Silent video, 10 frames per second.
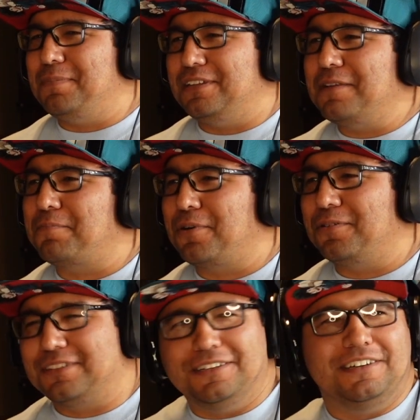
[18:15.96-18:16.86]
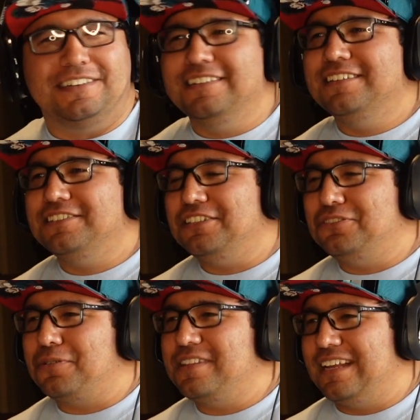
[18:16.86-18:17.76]
they broke the
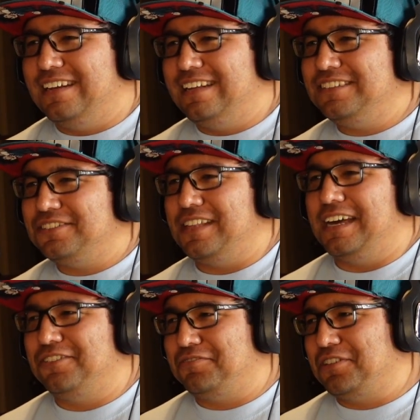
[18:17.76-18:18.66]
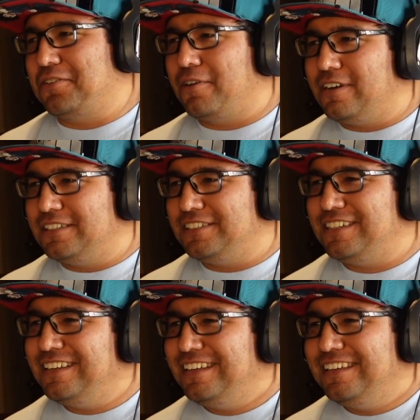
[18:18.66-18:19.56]
door that led into the house in the garage.
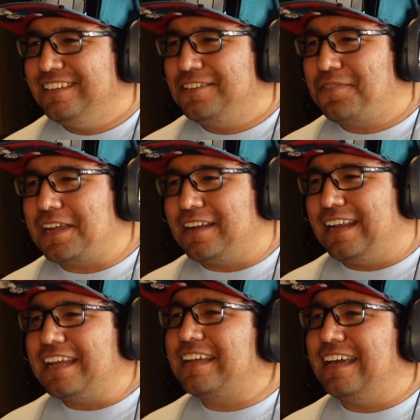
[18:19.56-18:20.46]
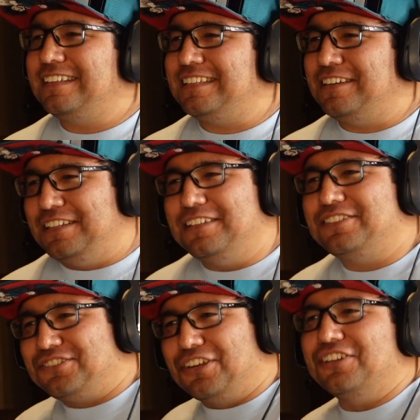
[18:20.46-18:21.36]
Uh-huh. They freaking, like, kicked it and then
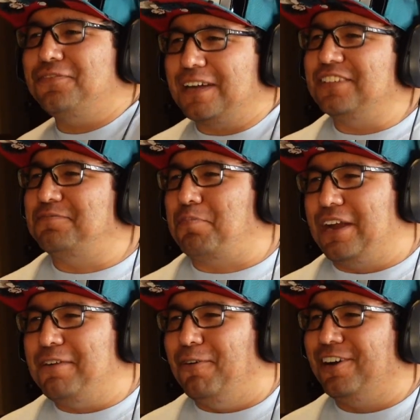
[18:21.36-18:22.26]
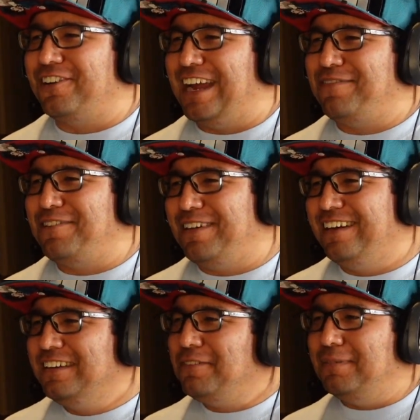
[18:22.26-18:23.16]
started fucking spraying water everywhere
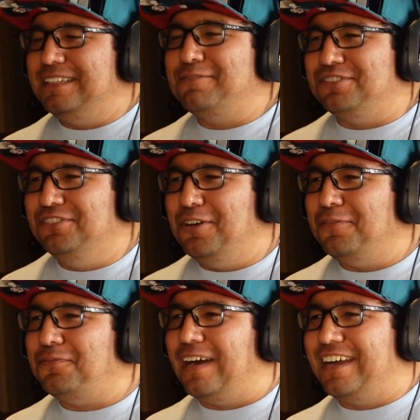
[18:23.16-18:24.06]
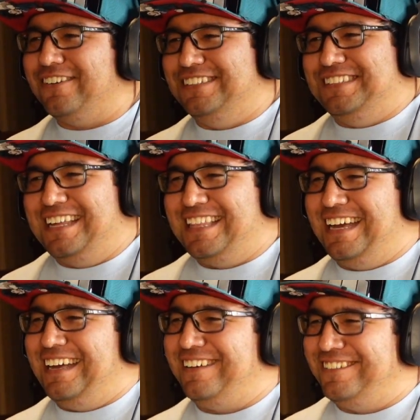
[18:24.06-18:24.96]
when there was no fire inside the
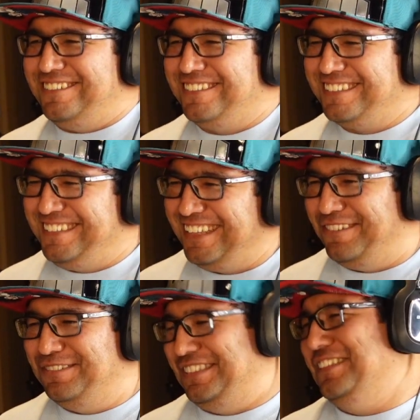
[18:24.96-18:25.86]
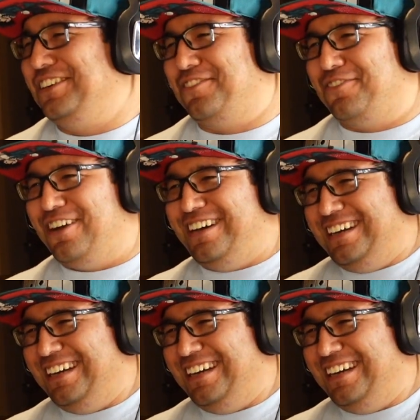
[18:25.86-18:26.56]
house. It was in the garage.